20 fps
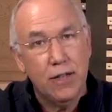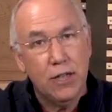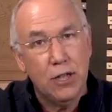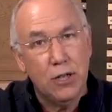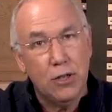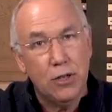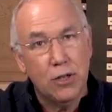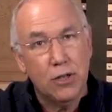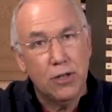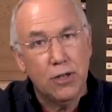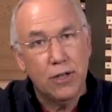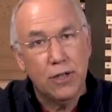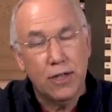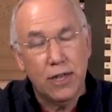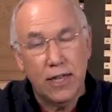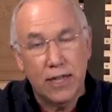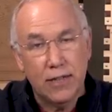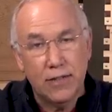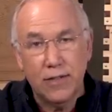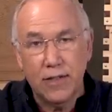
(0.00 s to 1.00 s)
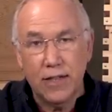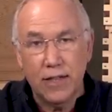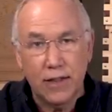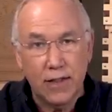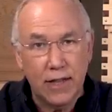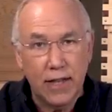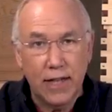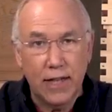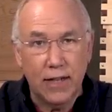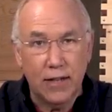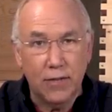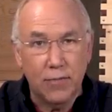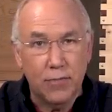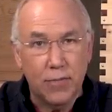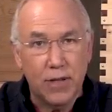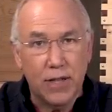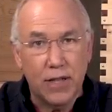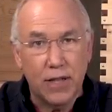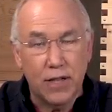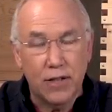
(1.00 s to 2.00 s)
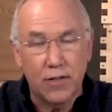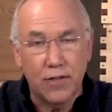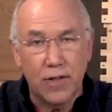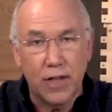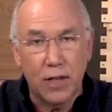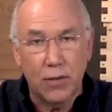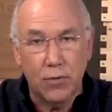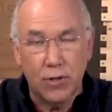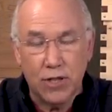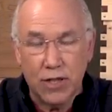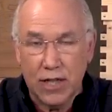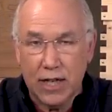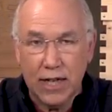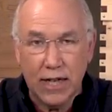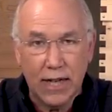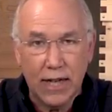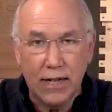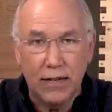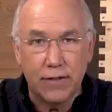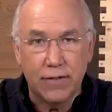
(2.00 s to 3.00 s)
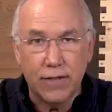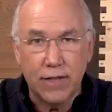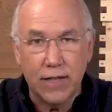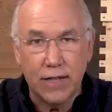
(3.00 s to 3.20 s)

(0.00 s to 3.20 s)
you know, a good cleansing thing because they would die out.